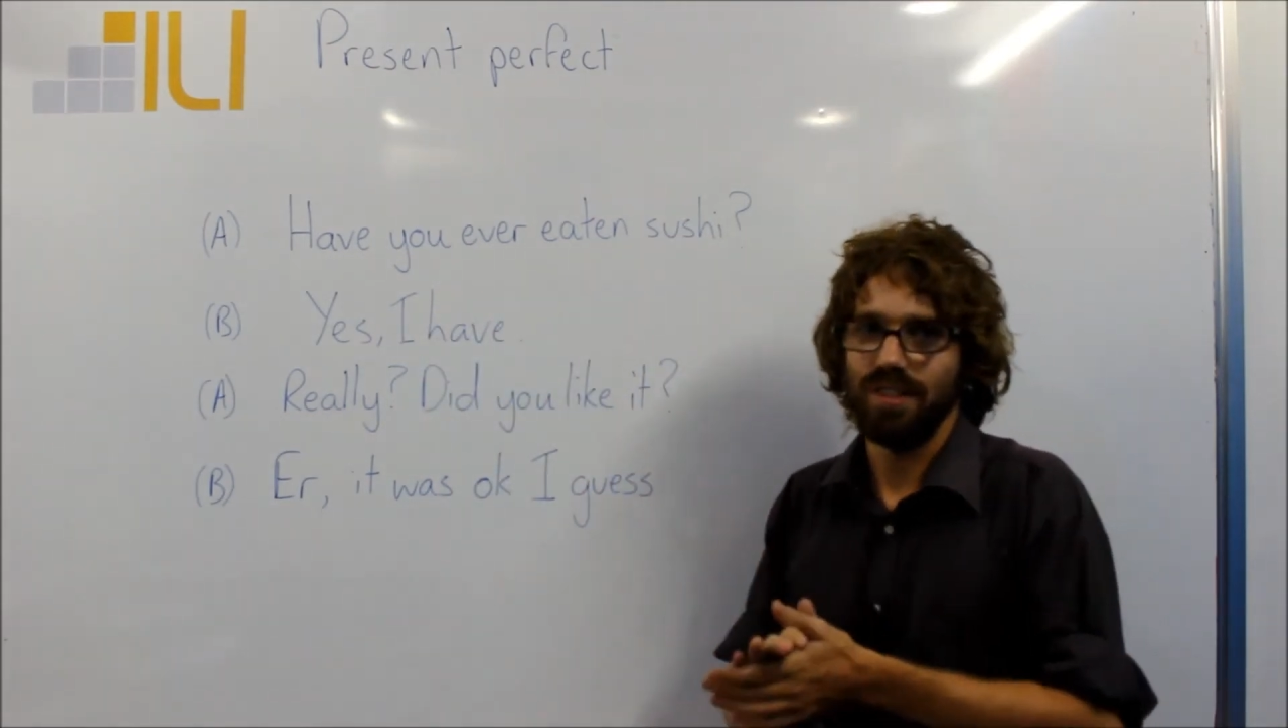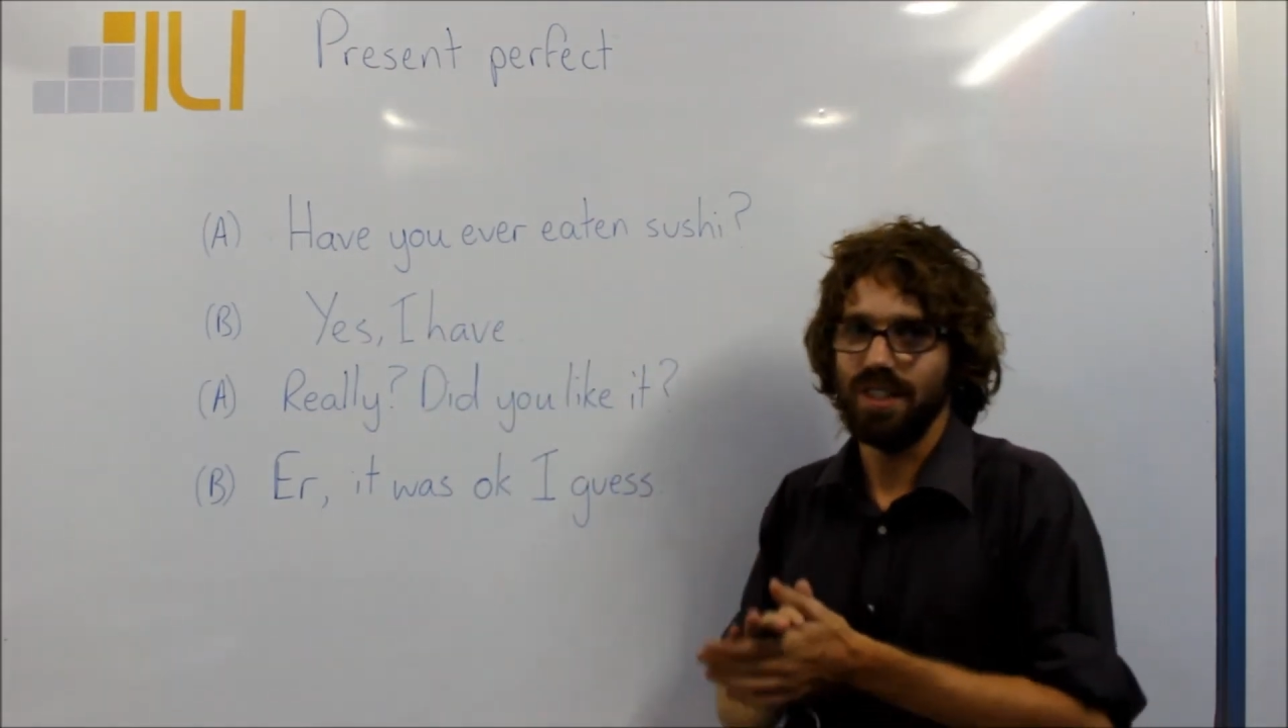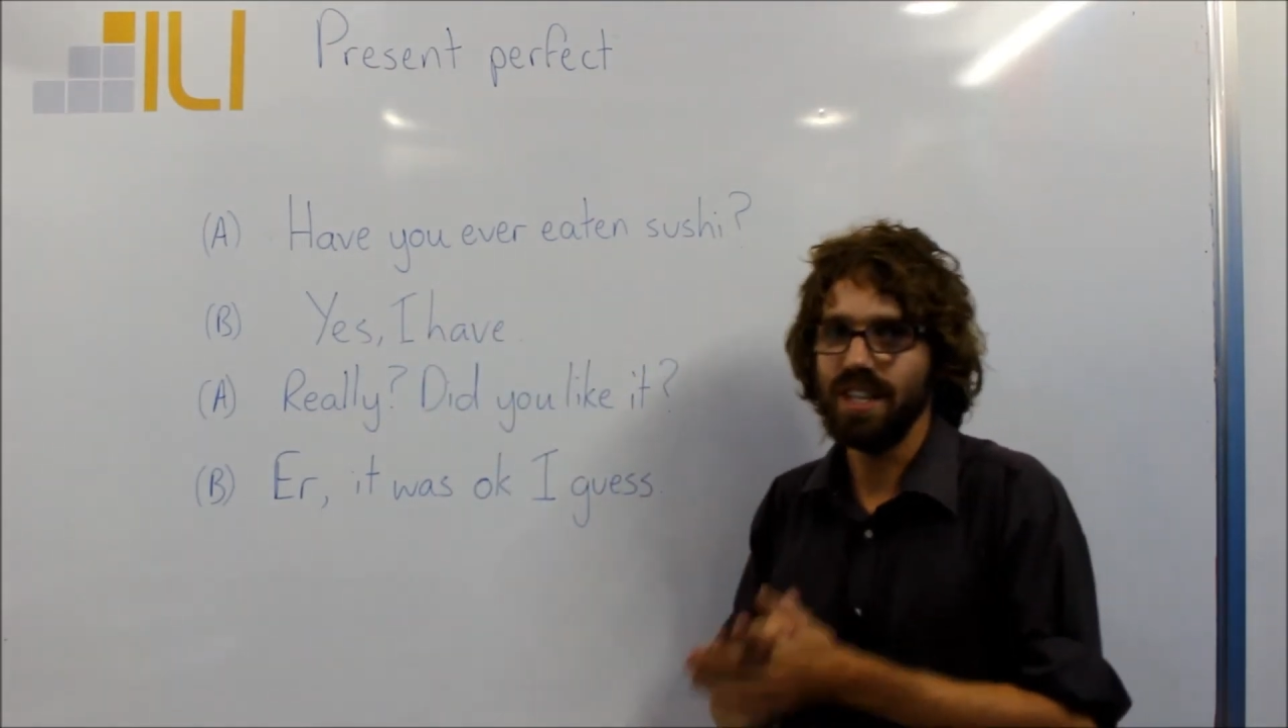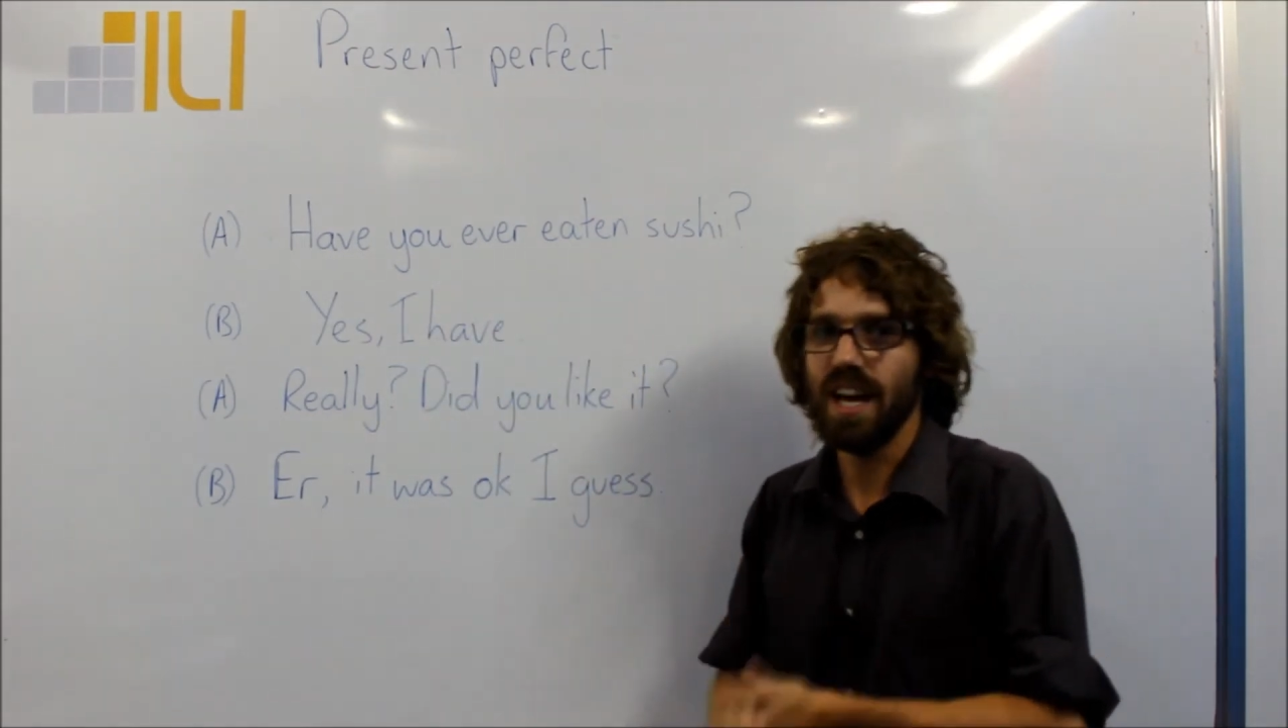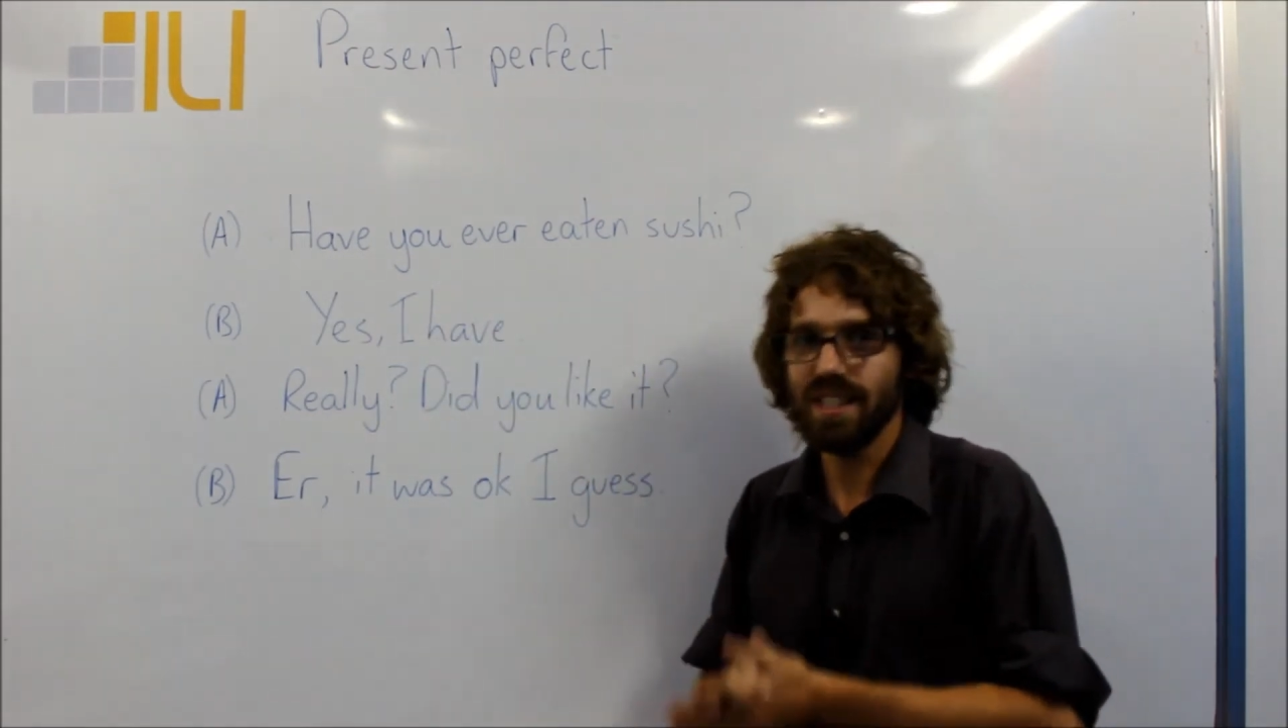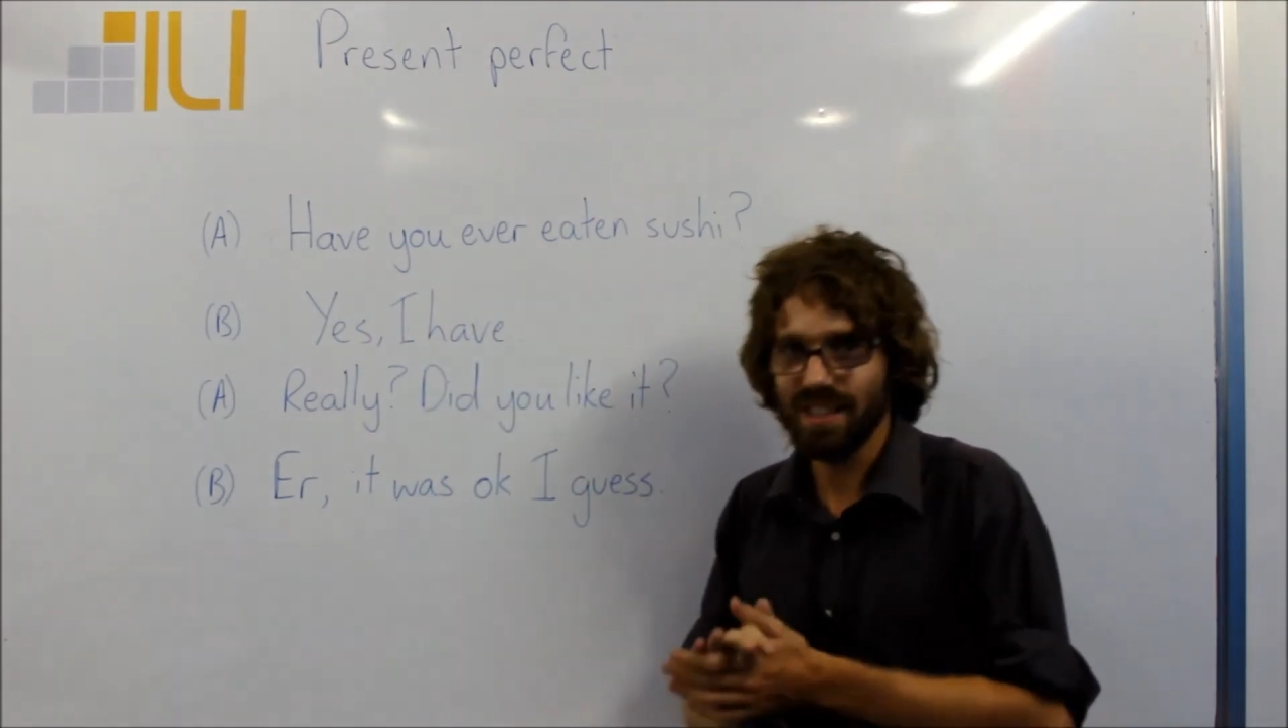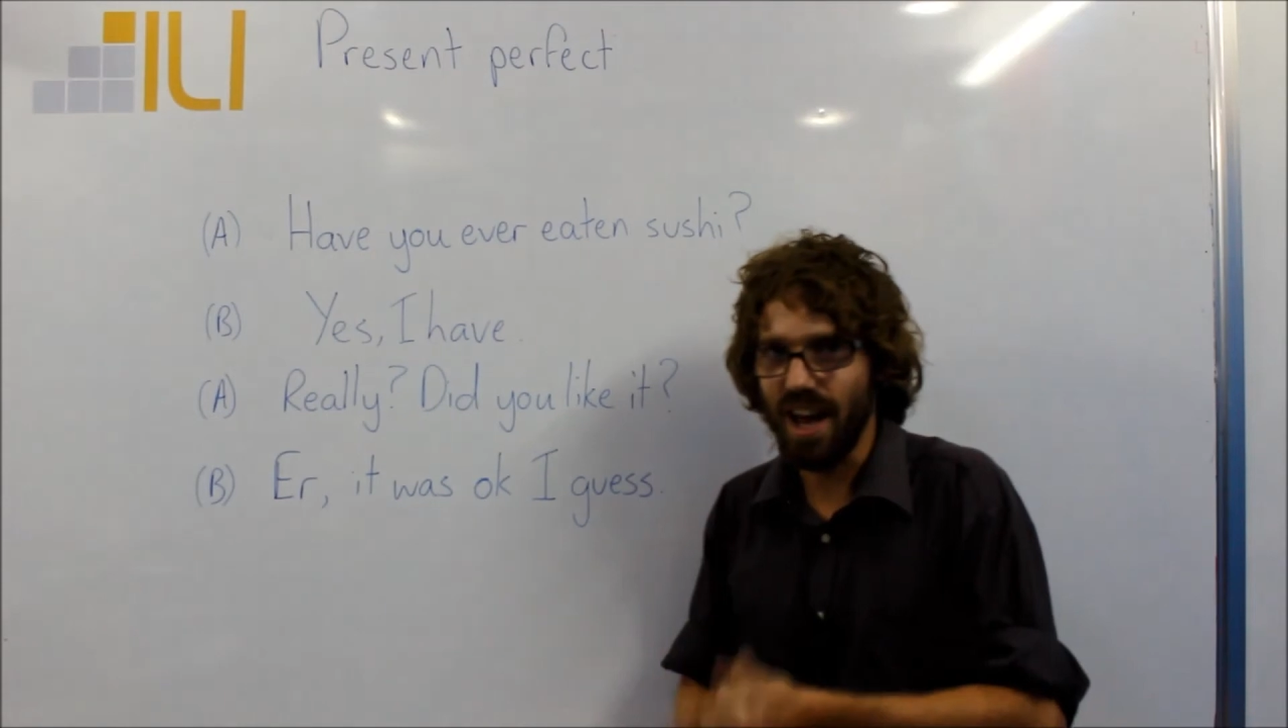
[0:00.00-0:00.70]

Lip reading: yes,